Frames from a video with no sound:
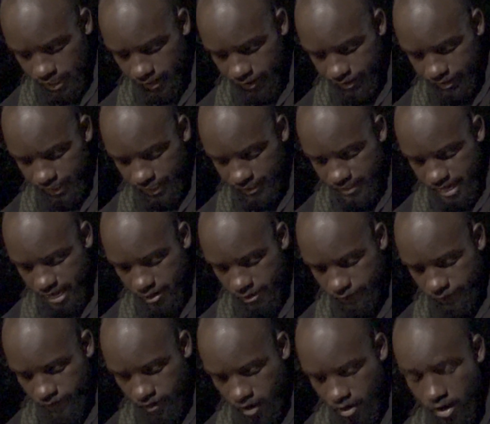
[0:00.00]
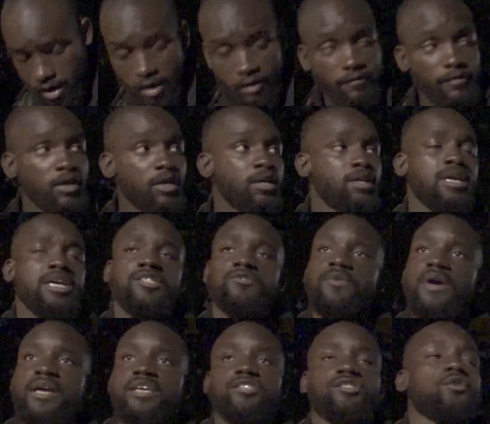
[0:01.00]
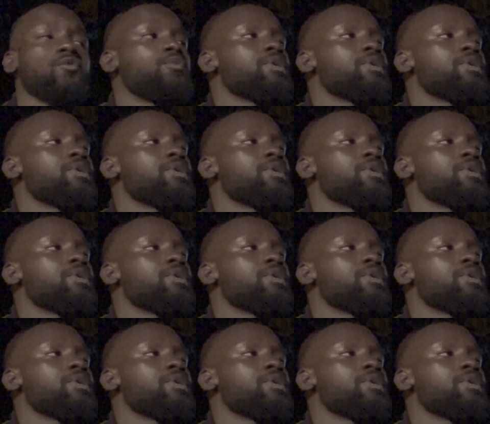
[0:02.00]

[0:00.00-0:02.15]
hear ye that are far off that's right. So